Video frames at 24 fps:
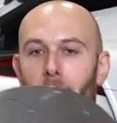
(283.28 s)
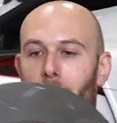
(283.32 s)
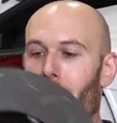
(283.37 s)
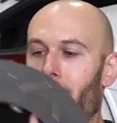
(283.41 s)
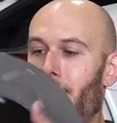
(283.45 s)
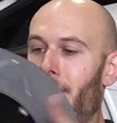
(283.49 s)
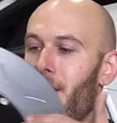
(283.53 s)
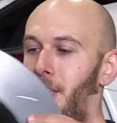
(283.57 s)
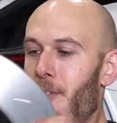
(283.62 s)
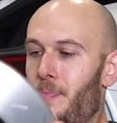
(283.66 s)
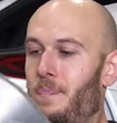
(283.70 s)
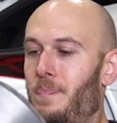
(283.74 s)

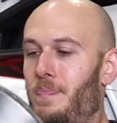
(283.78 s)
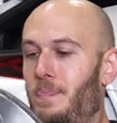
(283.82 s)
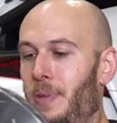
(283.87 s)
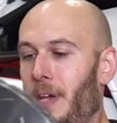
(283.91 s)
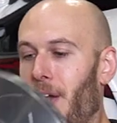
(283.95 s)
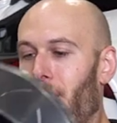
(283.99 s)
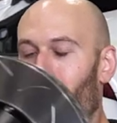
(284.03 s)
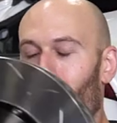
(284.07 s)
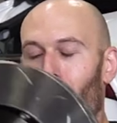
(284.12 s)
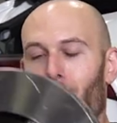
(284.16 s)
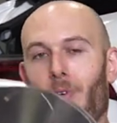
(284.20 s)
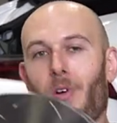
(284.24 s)
This
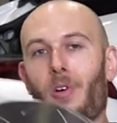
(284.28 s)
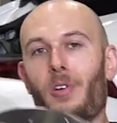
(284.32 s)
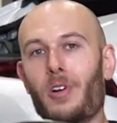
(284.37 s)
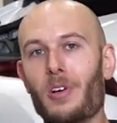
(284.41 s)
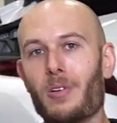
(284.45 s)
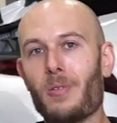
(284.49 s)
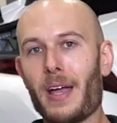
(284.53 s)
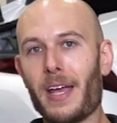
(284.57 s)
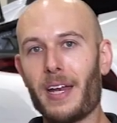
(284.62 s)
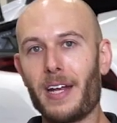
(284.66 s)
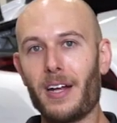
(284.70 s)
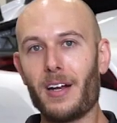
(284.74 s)
big old
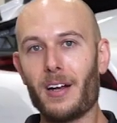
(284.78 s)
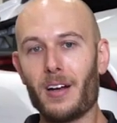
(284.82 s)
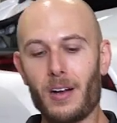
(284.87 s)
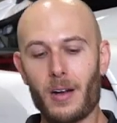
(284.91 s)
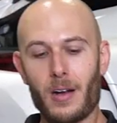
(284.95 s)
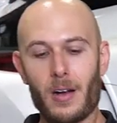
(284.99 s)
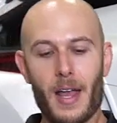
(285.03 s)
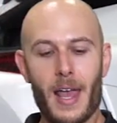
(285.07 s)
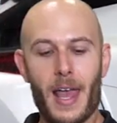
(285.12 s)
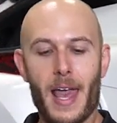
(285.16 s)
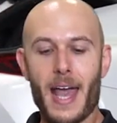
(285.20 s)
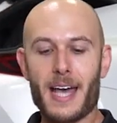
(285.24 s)
rotor right here
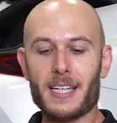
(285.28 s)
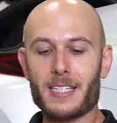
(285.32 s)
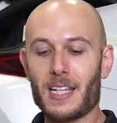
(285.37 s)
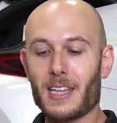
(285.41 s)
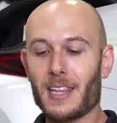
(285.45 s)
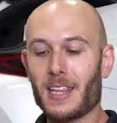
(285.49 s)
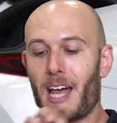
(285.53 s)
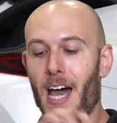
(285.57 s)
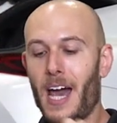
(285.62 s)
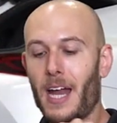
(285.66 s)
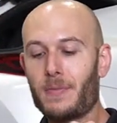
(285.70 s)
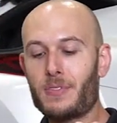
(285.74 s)
has a
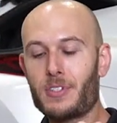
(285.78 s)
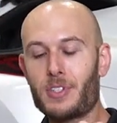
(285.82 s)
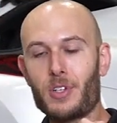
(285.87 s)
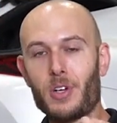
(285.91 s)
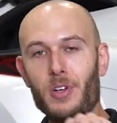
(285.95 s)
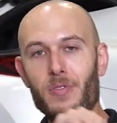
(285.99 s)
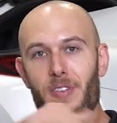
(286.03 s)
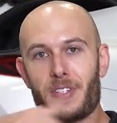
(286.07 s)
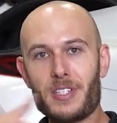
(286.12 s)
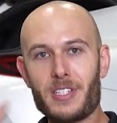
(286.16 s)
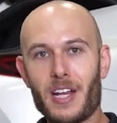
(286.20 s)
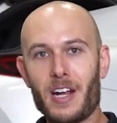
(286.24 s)
lot of
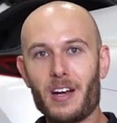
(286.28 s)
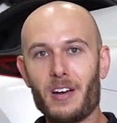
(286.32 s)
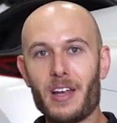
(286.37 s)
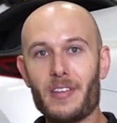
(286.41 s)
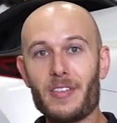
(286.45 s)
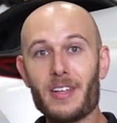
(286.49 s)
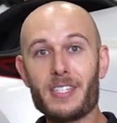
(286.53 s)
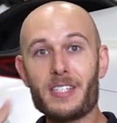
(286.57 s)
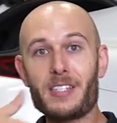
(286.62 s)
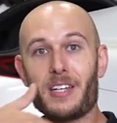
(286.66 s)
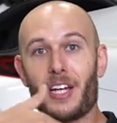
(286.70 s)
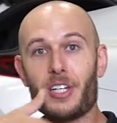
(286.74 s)
surface area
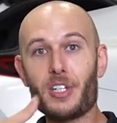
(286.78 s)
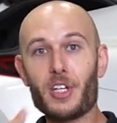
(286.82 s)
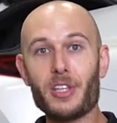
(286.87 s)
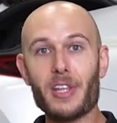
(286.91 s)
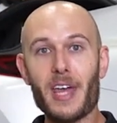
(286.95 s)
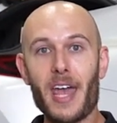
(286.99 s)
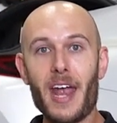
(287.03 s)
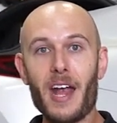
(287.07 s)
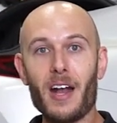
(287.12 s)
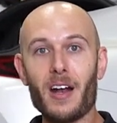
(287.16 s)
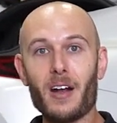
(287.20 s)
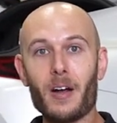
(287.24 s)
that's touching
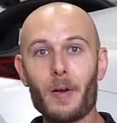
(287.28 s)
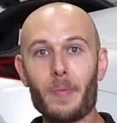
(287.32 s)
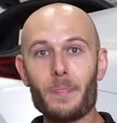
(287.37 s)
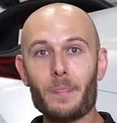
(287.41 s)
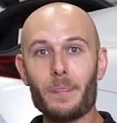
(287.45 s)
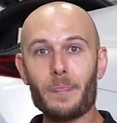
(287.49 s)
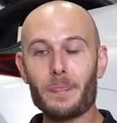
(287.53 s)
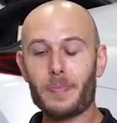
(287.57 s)
the air.